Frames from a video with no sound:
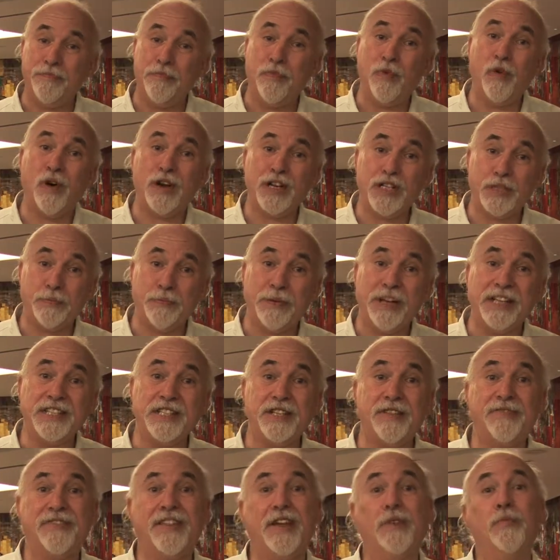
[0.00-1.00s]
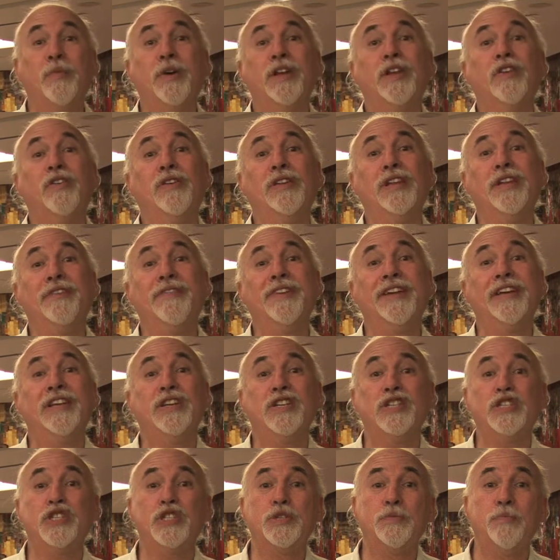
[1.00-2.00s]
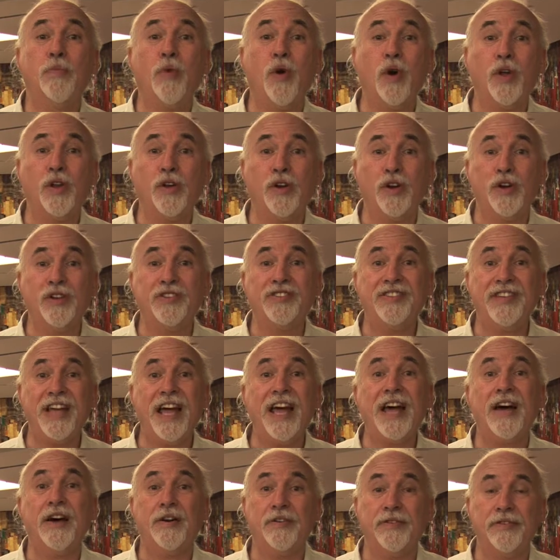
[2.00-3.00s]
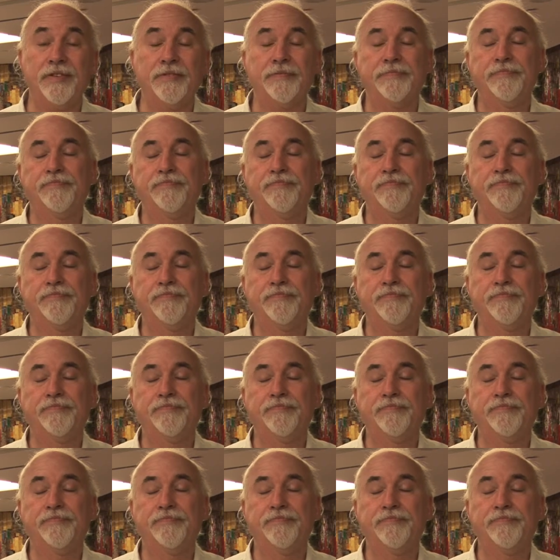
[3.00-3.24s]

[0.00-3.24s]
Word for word: more expensive than when you're living in a smaller town.